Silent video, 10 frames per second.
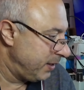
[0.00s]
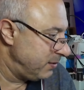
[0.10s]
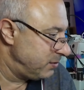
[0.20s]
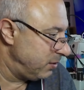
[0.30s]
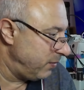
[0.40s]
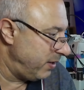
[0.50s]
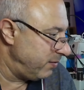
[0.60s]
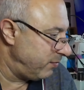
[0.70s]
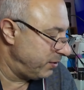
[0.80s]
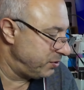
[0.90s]
So
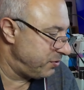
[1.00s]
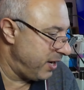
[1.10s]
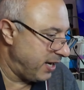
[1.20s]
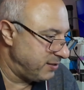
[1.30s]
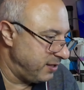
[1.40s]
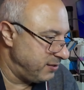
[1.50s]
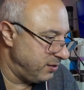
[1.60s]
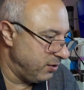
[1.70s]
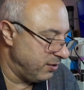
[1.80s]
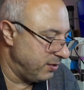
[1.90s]
registry access,
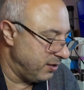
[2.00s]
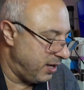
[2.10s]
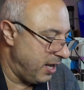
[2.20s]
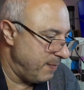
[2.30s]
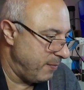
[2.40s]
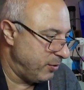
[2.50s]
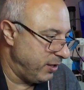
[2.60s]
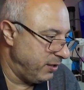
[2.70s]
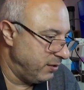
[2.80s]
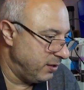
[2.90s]
you got the high
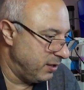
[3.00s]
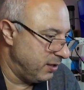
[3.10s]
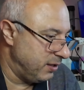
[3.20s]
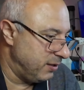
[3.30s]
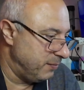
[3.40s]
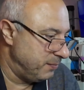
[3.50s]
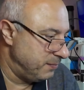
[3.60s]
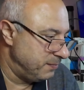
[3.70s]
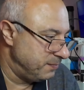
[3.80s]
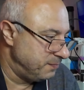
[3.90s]
memory.
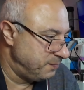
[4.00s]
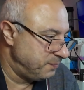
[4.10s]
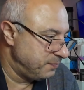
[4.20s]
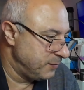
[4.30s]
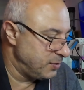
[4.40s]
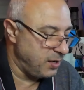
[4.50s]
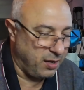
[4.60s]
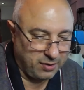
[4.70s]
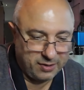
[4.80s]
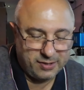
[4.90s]
There's a
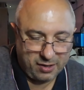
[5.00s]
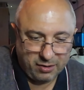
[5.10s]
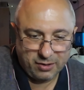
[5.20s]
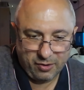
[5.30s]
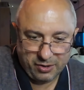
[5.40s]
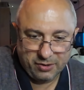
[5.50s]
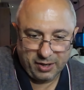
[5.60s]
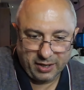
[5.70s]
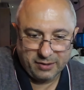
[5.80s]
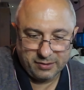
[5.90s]
lot going
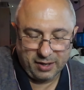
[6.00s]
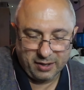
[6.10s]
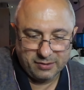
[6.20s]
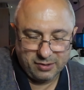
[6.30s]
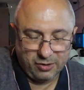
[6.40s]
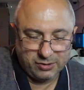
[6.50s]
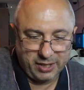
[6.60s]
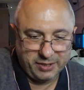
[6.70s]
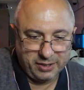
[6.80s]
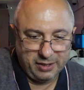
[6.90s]
on. I can talk
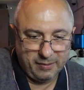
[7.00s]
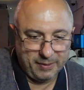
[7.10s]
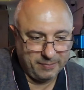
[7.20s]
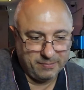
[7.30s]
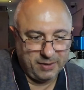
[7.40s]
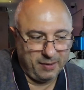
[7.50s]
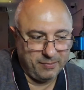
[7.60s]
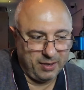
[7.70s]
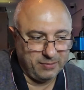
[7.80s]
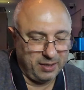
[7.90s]
technically about.
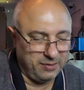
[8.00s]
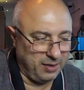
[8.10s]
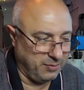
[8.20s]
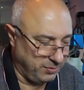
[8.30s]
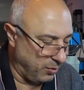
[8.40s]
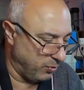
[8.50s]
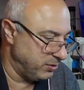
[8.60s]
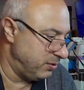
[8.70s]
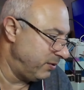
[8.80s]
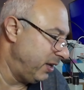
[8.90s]
I don't
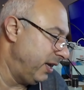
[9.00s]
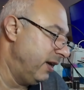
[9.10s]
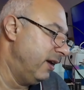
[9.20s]
want to really.